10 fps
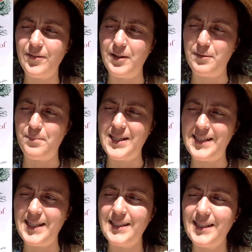that
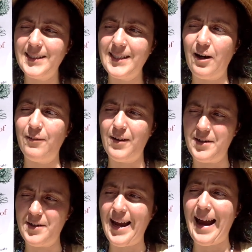busies itself
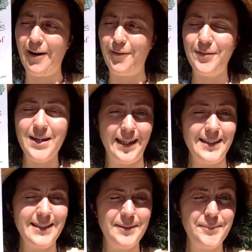under our
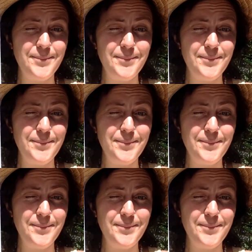feet.